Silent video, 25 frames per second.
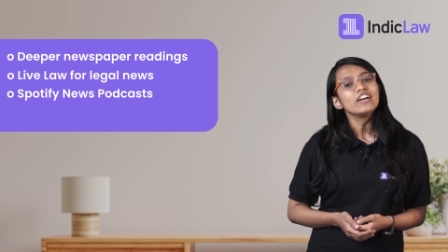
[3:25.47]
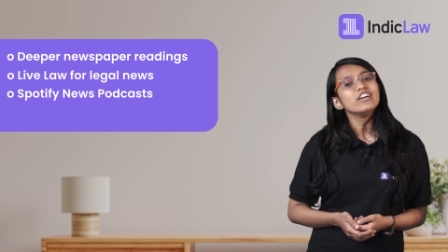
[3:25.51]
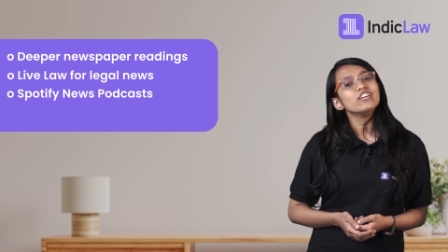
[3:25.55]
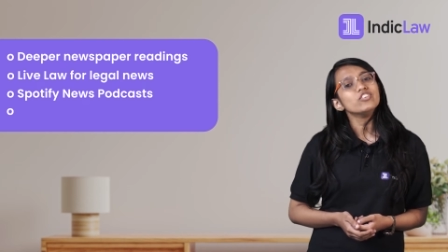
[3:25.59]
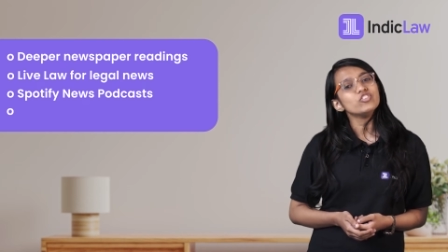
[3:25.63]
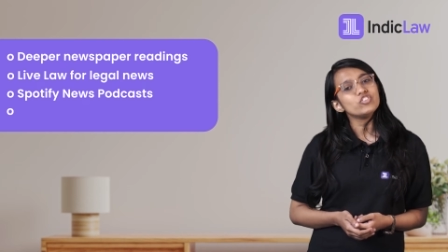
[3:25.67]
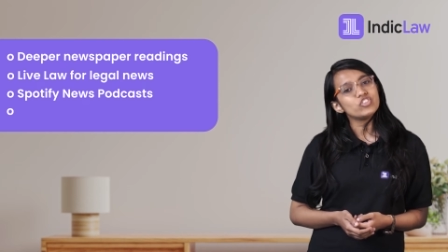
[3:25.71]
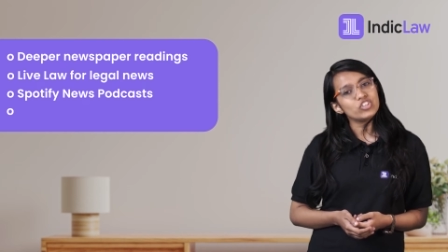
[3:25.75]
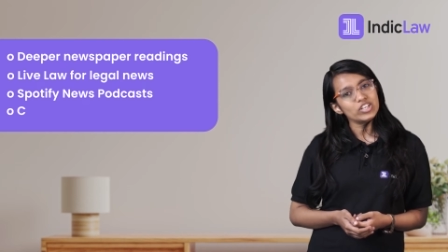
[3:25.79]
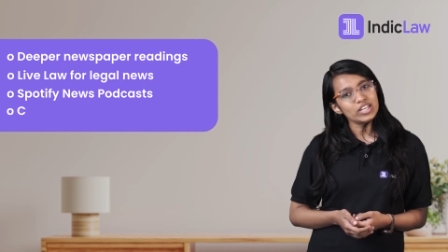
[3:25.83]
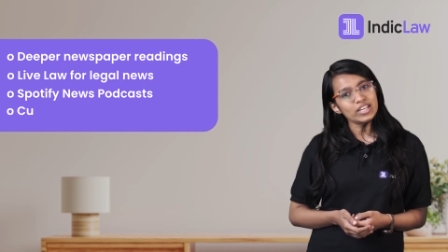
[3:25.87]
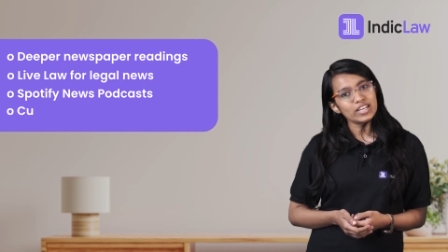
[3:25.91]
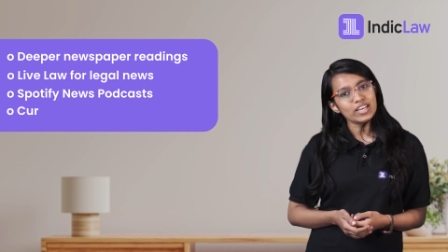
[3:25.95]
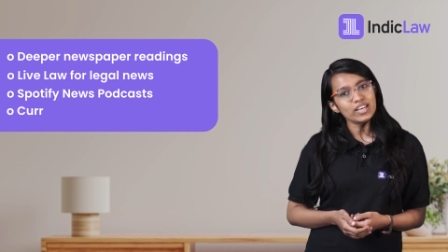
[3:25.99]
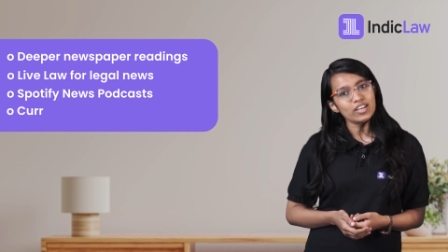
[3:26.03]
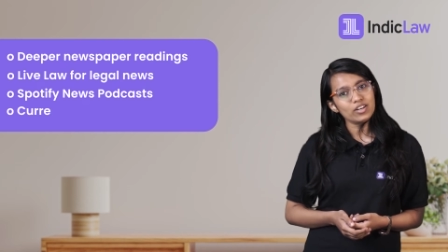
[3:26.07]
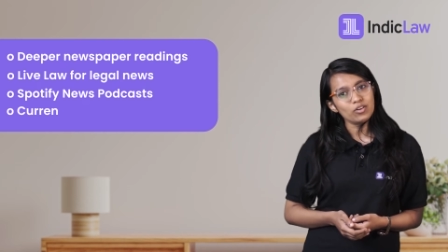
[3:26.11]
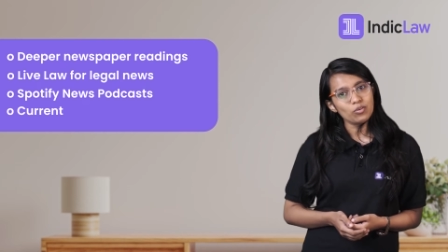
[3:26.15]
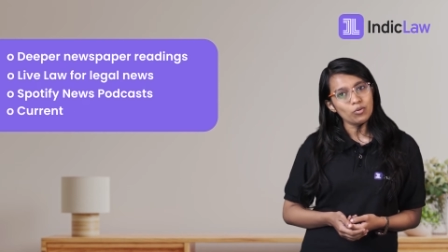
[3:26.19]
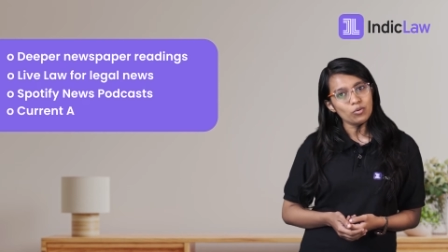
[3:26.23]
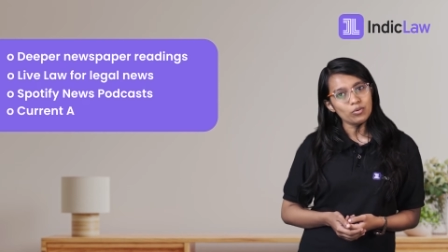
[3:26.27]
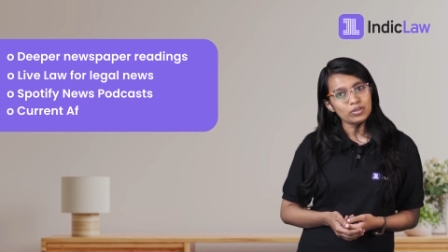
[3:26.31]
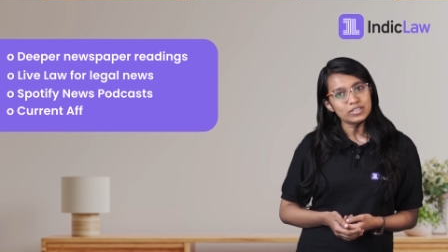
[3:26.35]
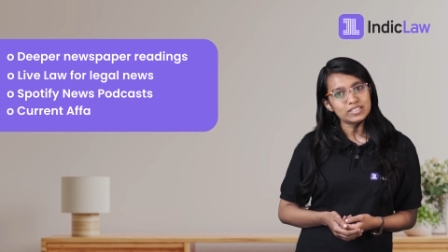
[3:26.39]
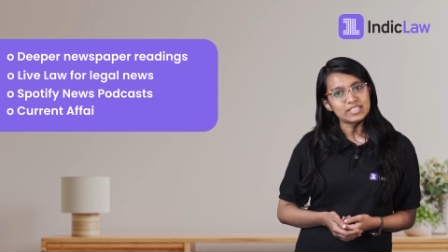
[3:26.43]
GK
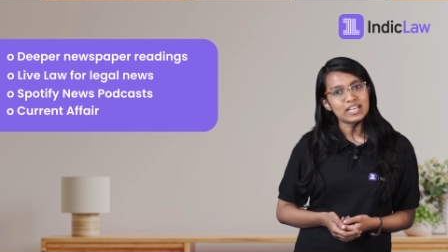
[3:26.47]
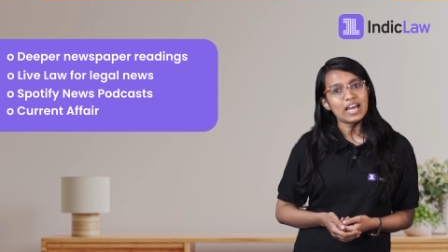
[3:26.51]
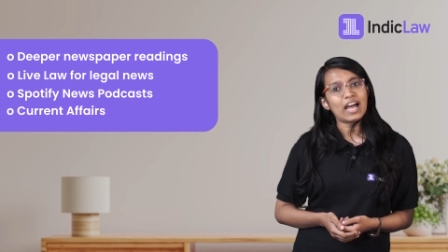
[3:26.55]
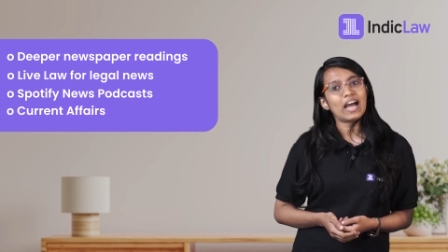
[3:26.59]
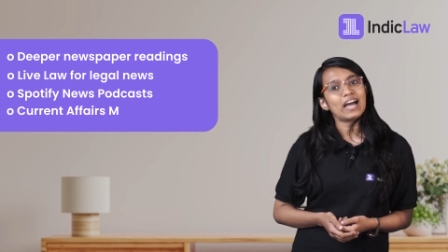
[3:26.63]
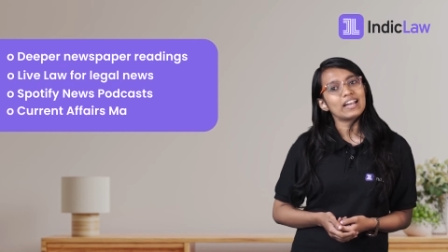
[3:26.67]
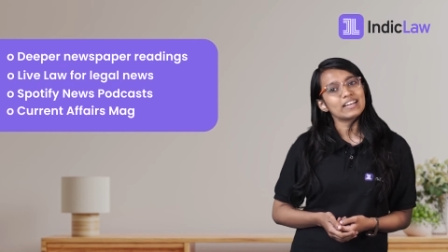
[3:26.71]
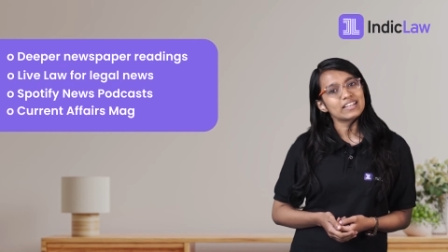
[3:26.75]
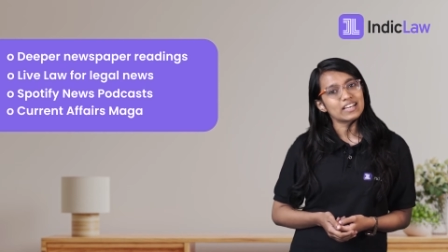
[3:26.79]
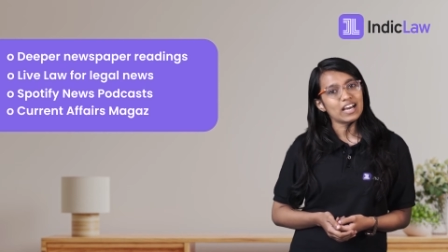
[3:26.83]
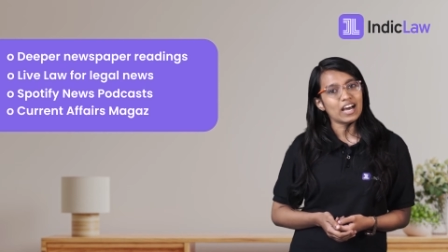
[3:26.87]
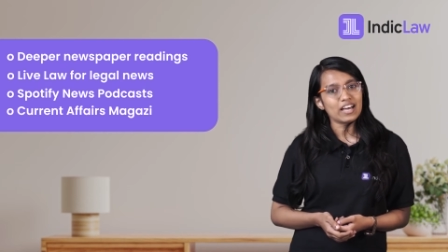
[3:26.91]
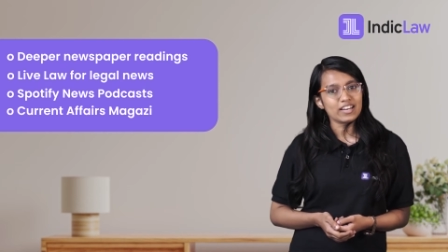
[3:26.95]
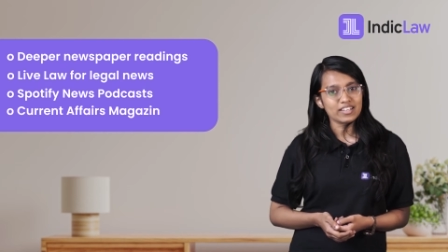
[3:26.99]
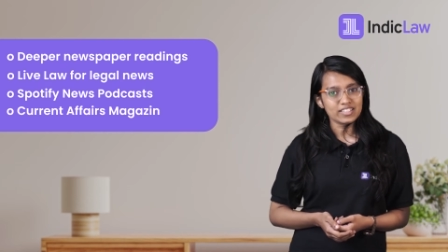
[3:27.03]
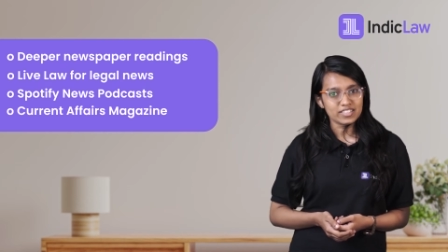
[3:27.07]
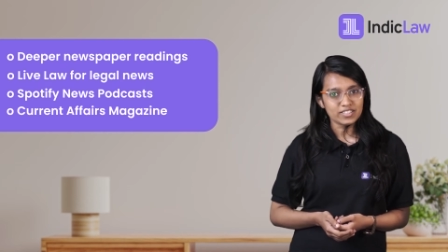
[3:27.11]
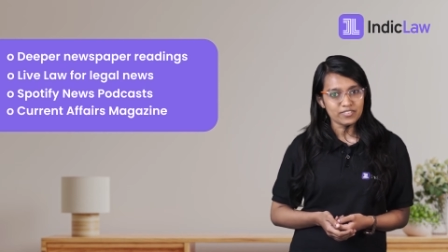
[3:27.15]
Notes and Current